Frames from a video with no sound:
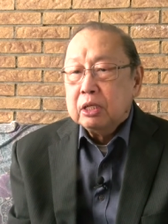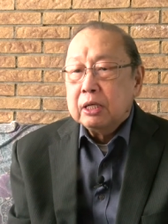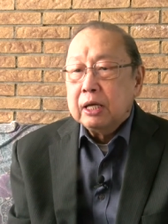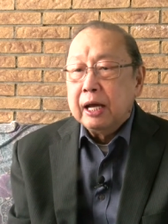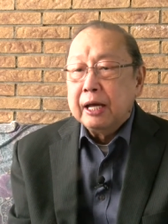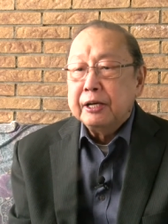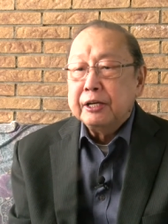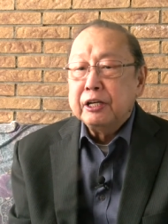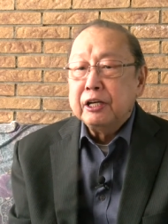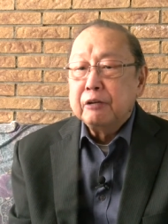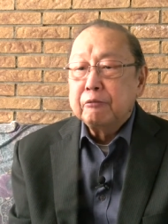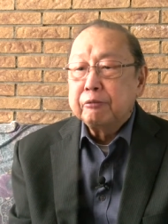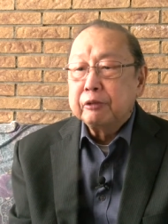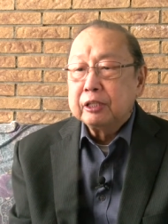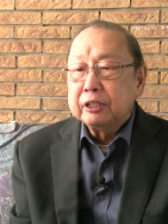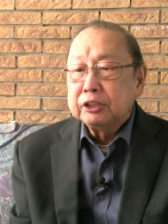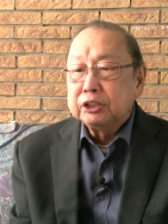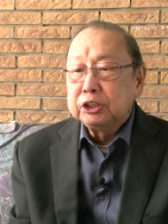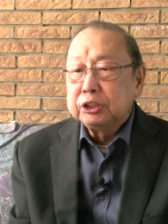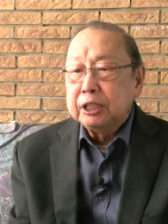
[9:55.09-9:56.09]
and
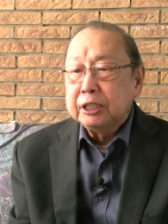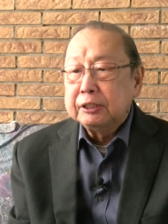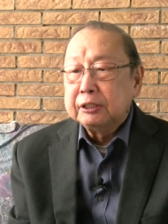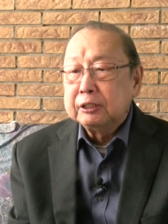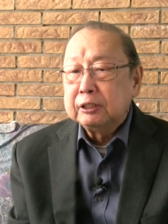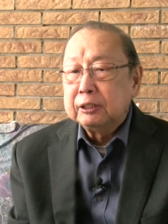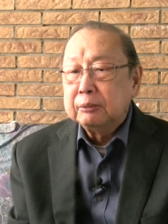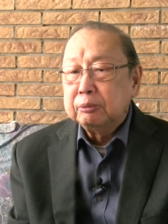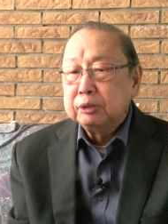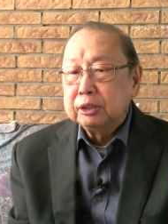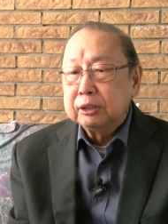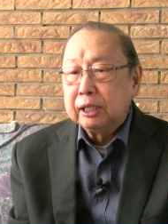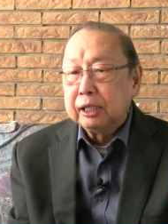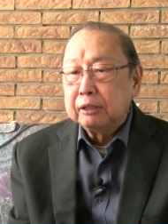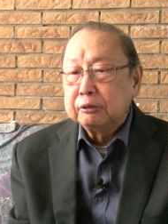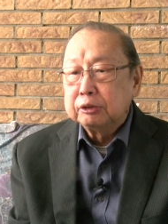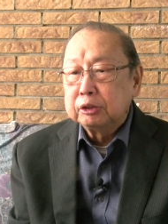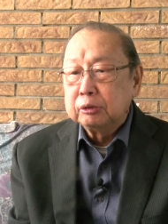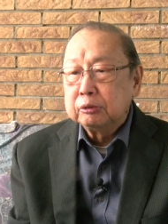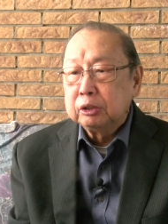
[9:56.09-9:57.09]
differentiated
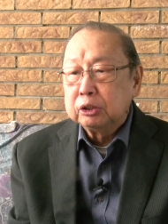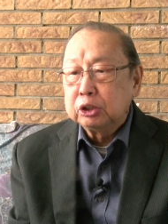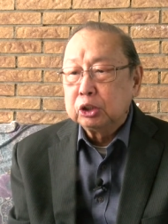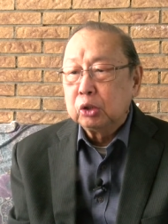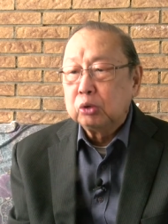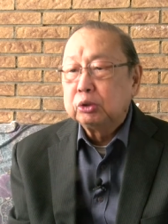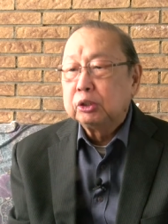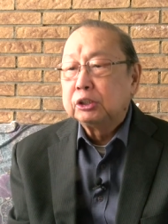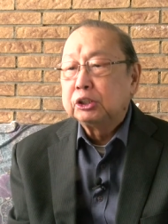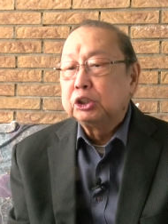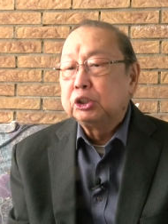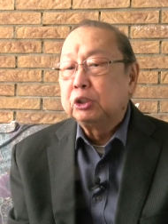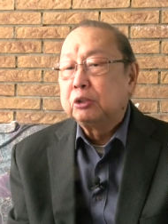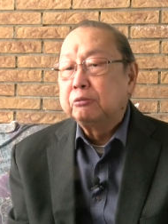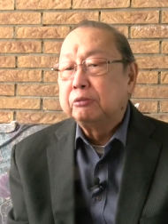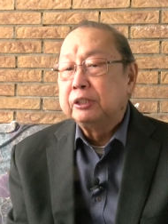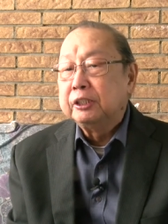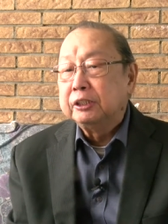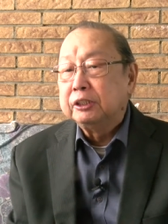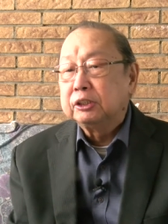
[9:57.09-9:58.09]
themselves from the social
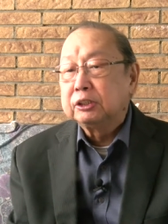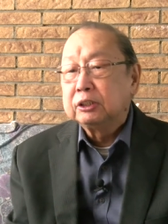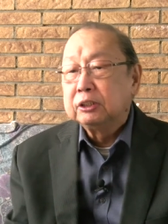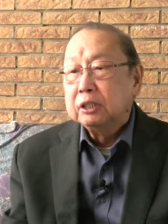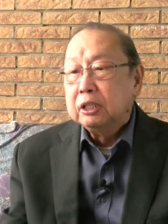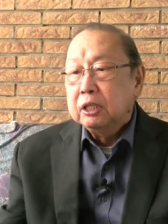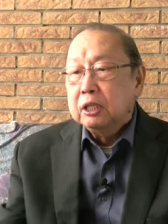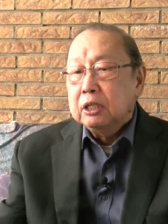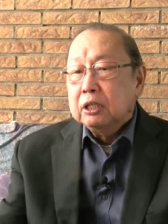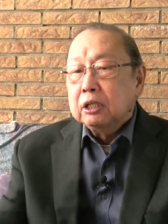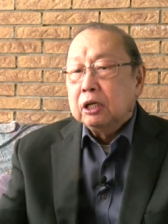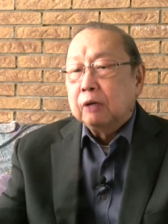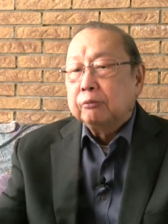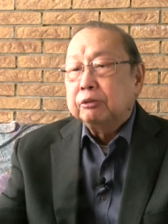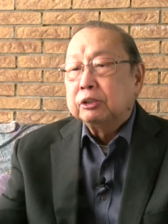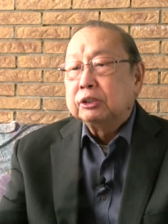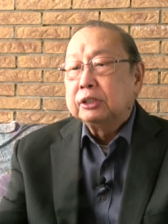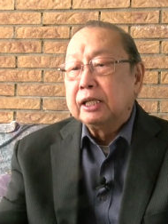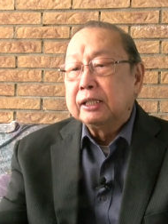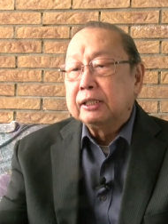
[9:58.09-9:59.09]
chauvinists of the
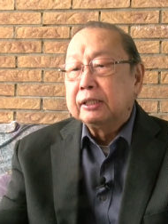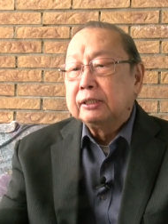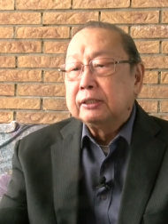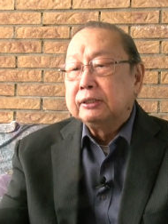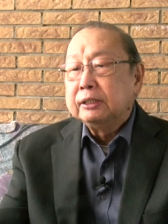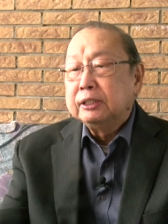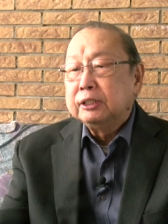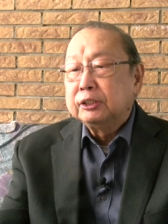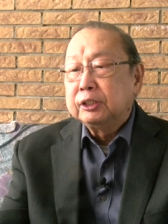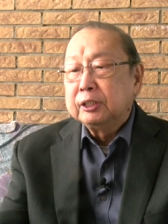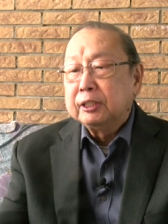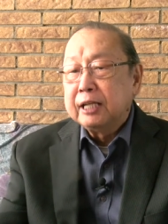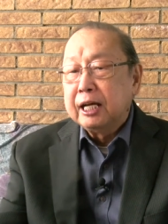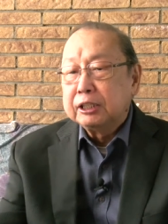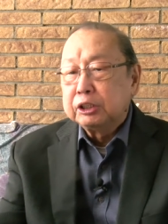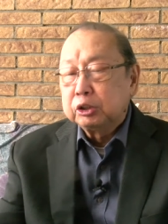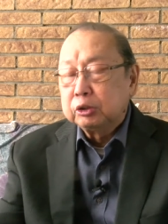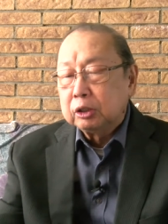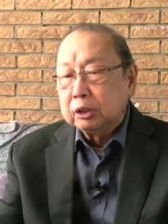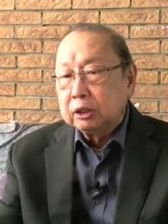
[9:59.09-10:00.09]
Second
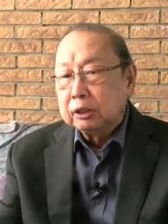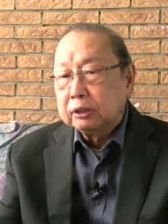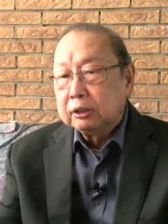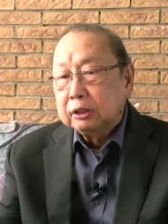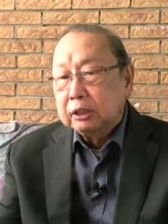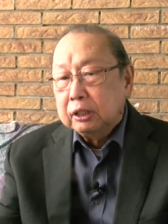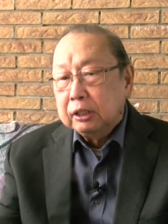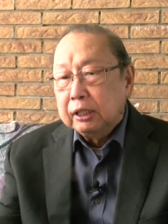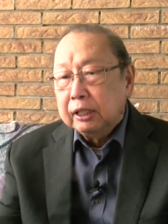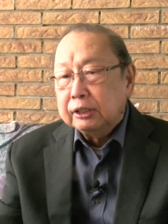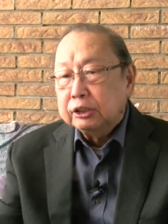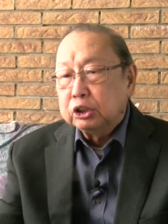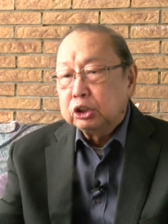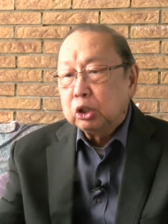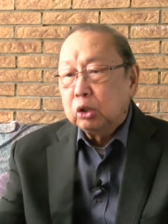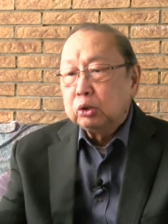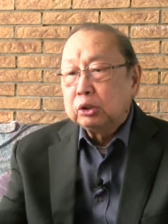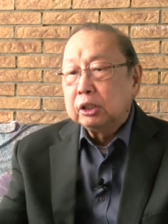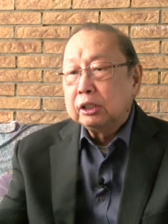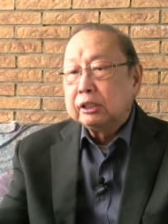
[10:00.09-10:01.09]
International and
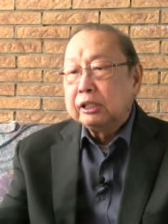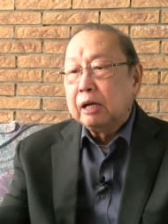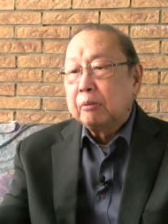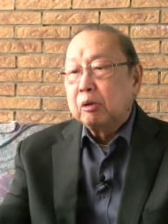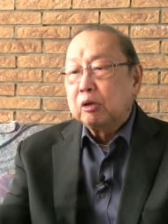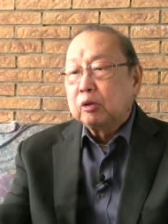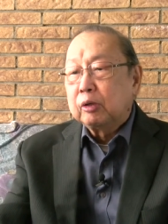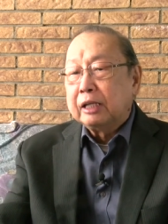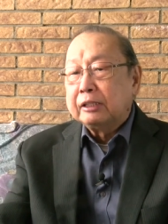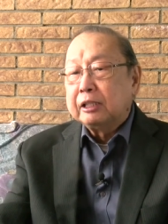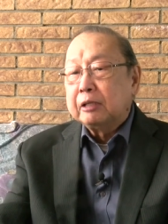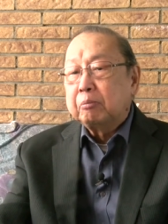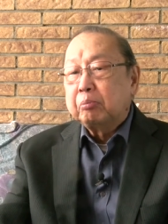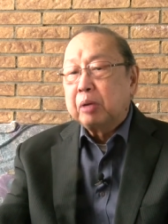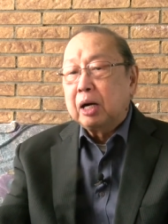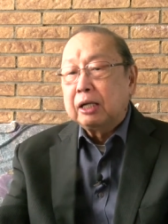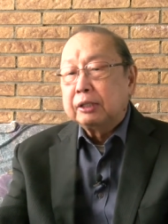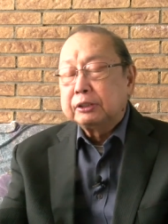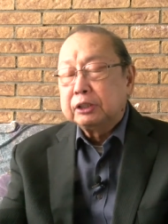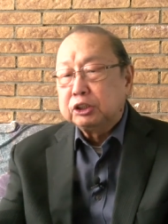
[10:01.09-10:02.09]
social democratic
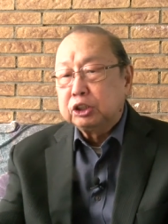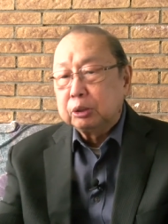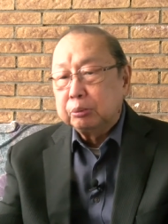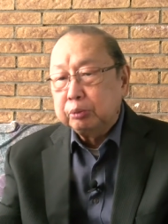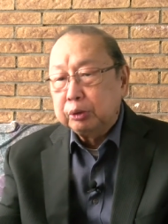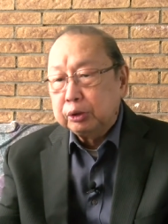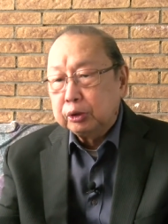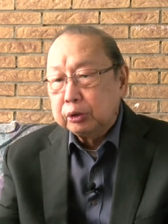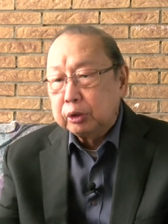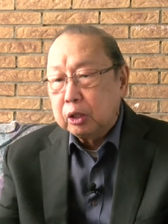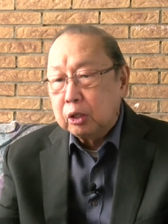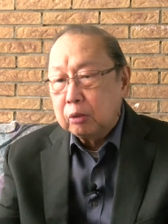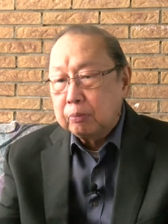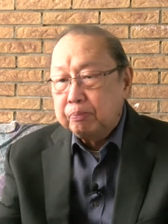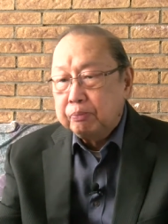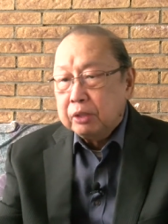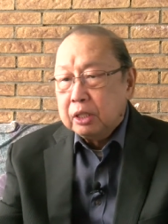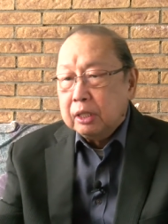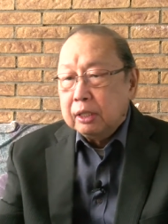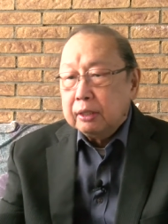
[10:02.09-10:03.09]
parties of Europe
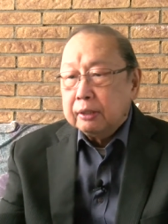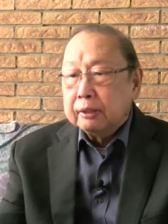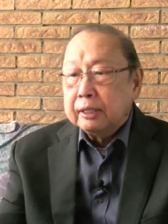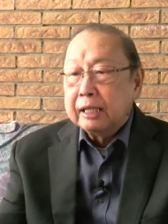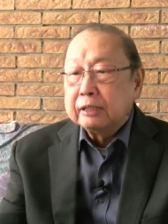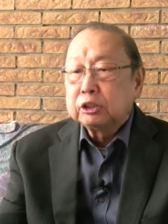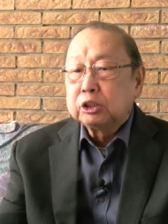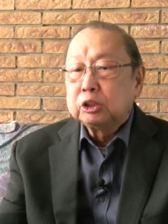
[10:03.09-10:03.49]
that